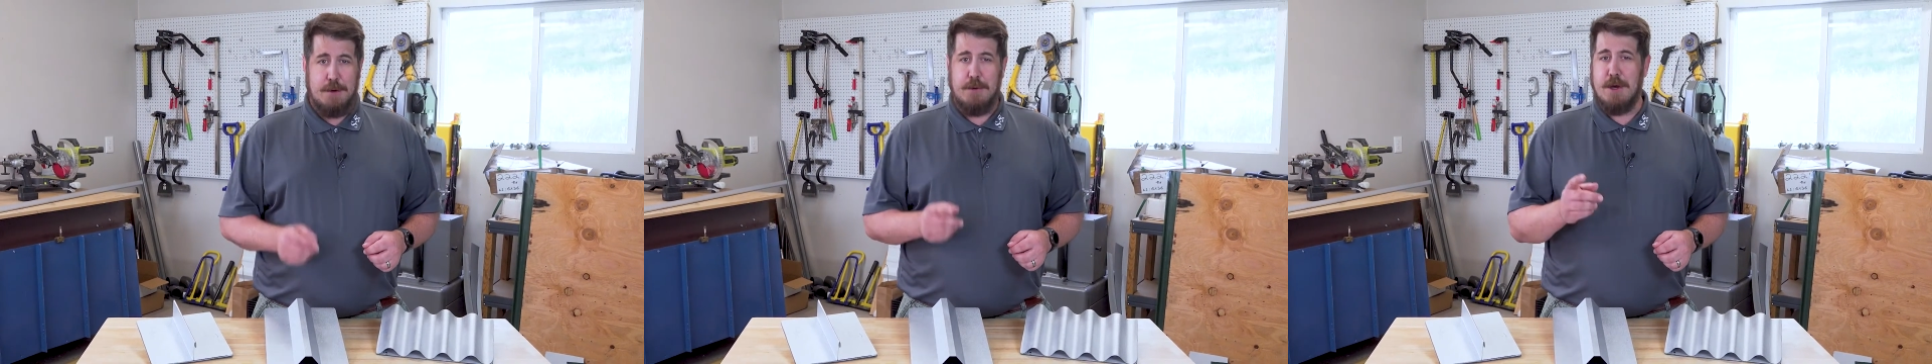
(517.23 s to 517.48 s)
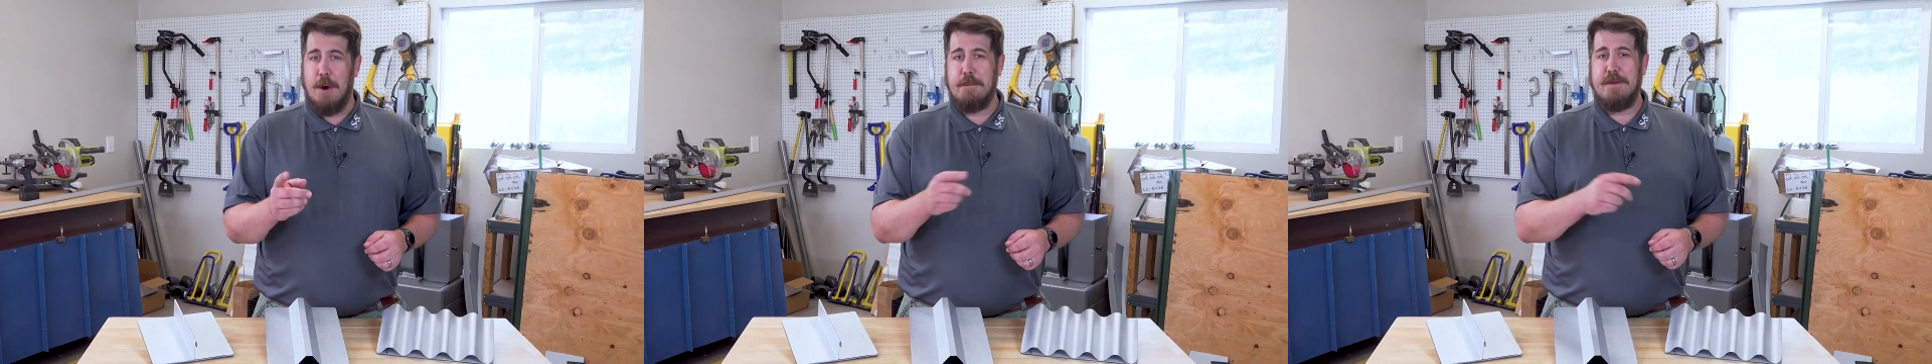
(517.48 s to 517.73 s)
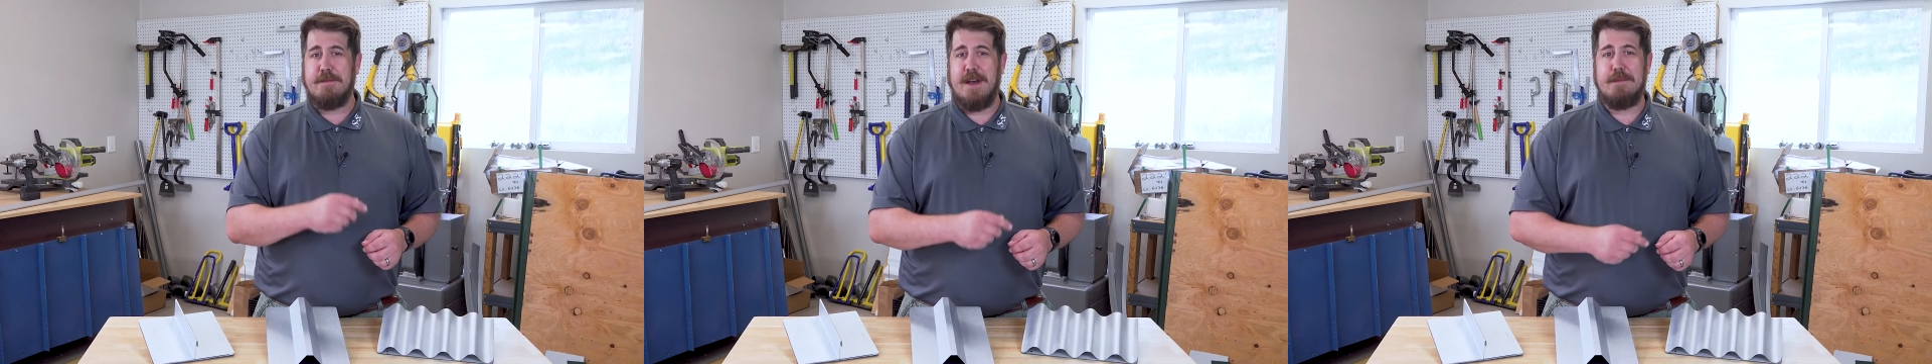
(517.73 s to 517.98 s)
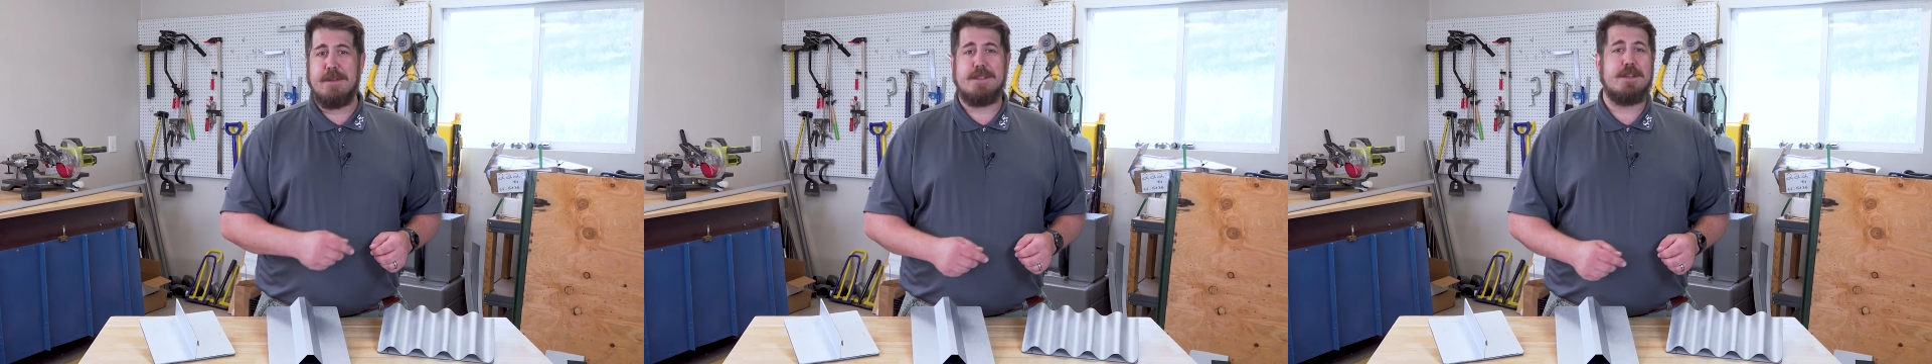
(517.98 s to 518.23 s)
We hope you
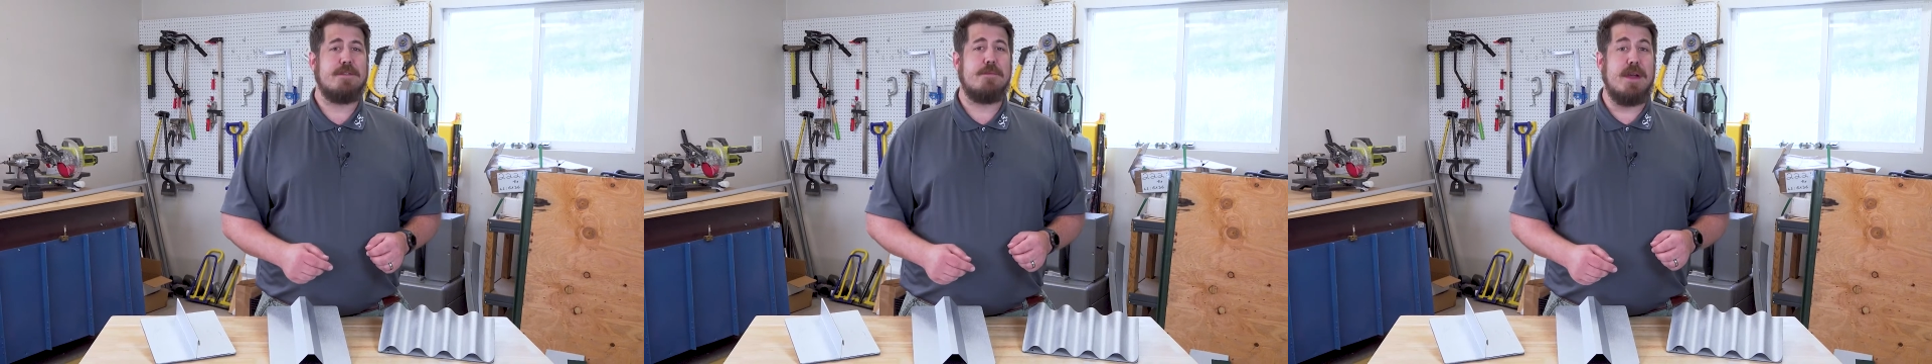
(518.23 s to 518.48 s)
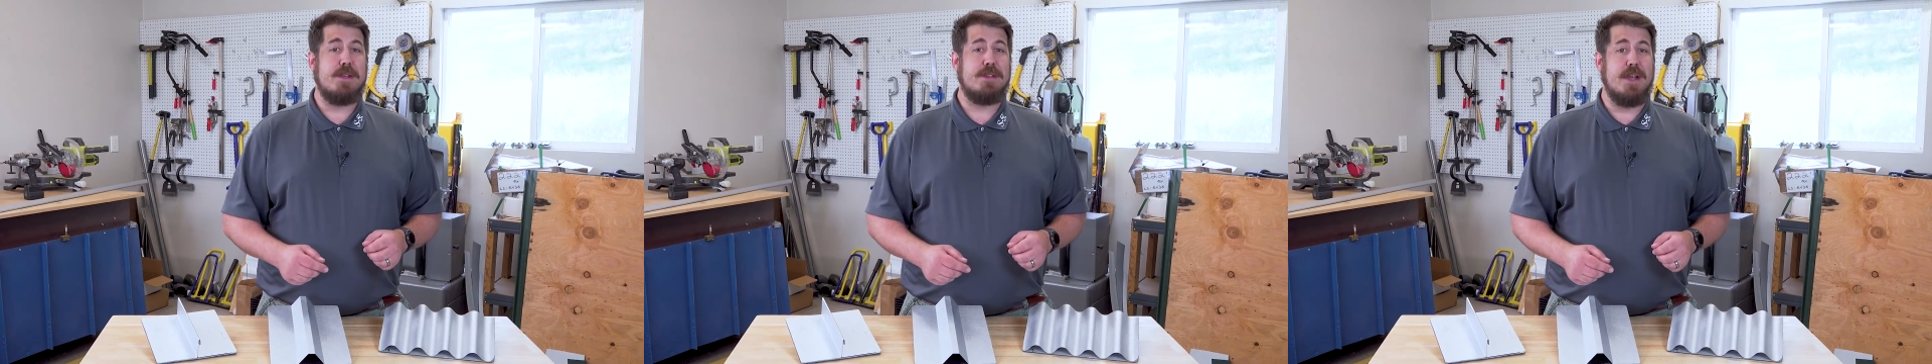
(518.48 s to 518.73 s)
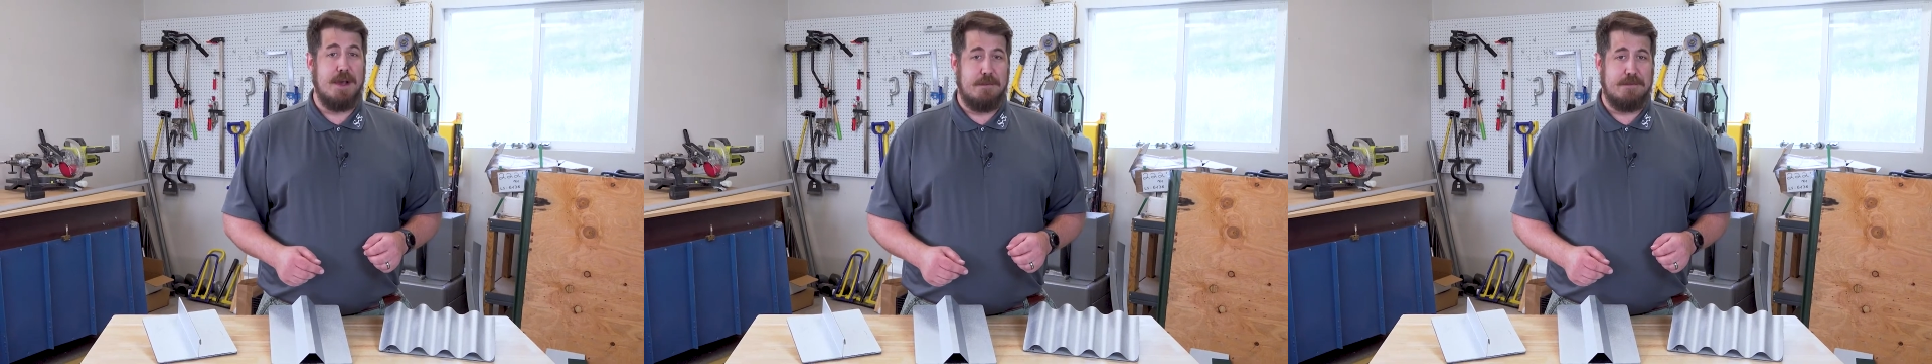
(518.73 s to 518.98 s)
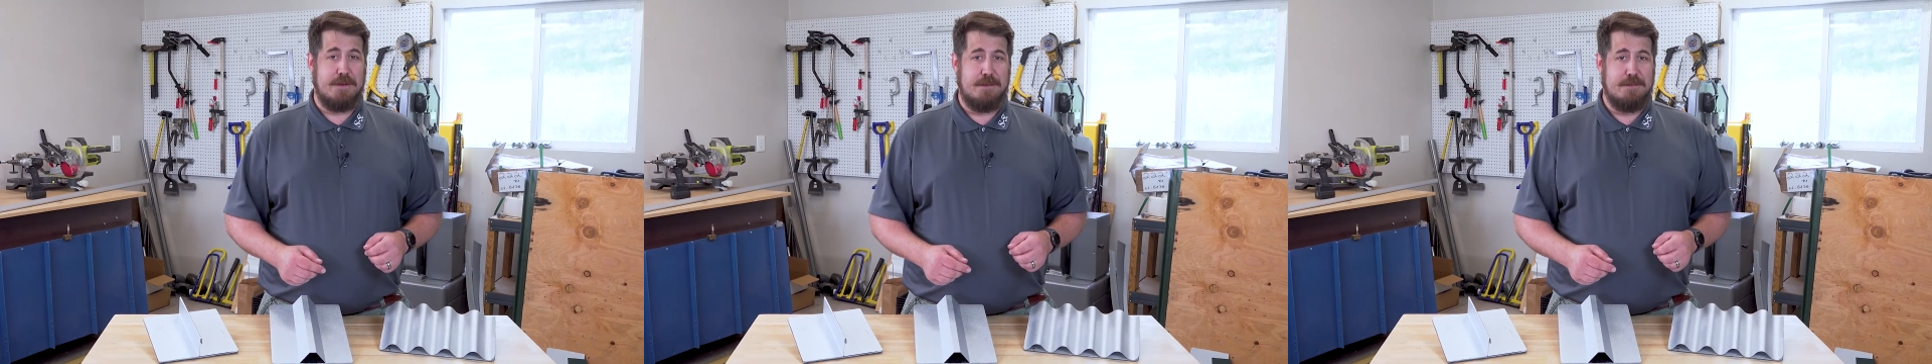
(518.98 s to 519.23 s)
found this information
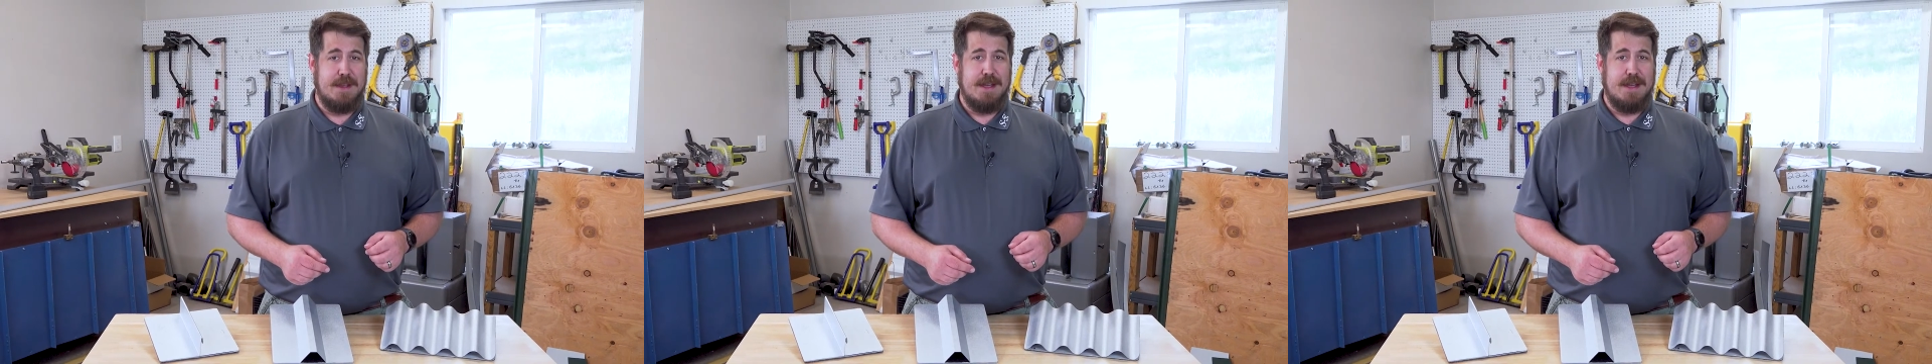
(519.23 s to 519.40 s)
helpful.